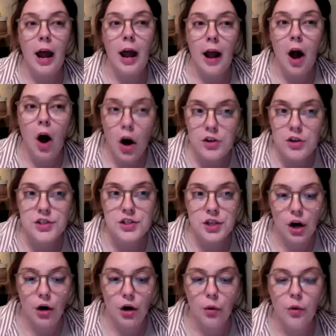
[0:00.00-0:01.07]
And I
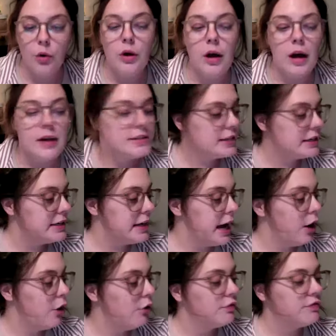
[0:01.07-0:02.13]
also send
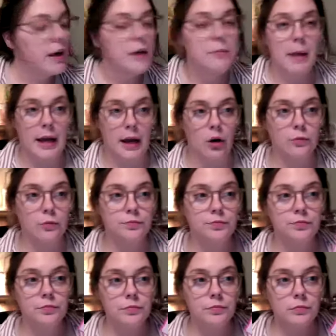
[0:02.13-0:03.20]
out fun mail
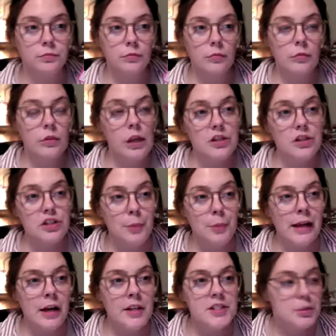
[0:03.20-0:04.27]
to
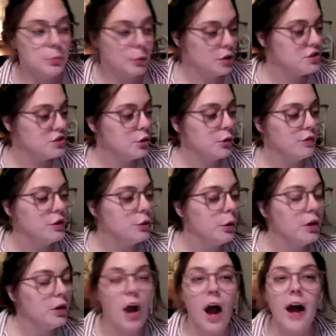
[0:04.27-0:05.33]
my customers. So if you
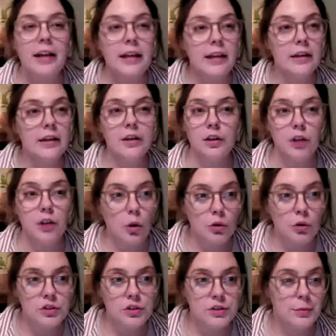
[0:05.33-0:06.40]
are not
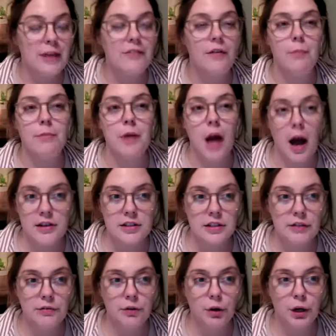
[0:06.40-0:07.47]
local to me, if I'm not
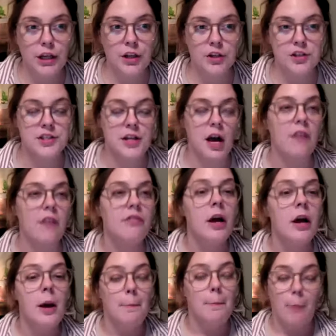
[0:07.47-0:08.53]
delivering your stuff,
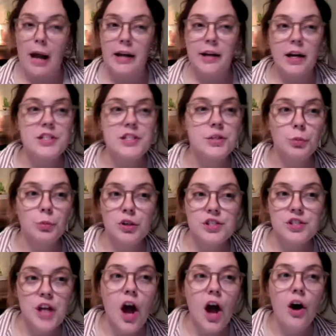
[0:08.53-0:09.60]
my
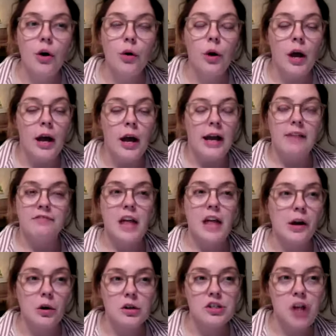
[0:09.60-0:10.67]
customers know if
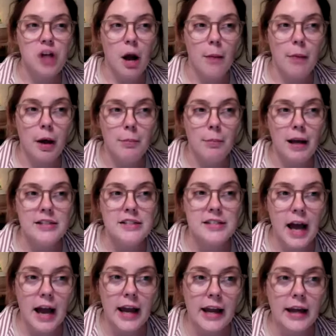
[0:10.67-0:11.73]
they go to shop on my
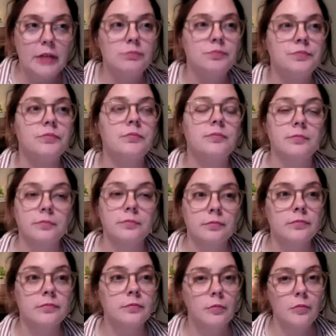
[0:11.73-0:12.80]
site,
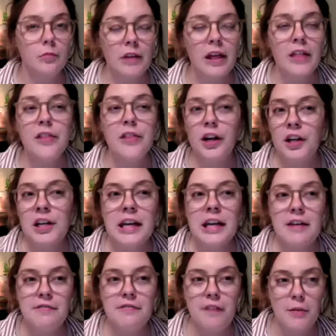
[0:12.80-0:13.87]
they're going to
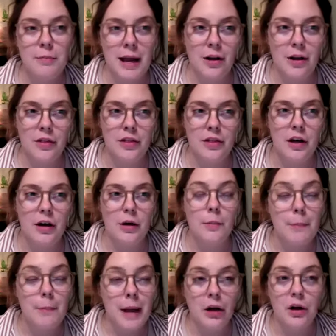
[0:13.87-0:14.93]
get fun mail in
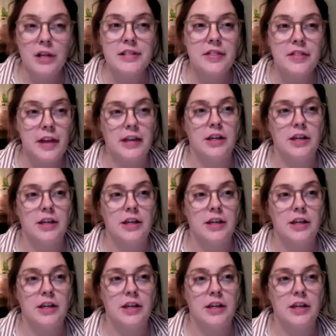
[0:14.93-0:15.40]
the mail as a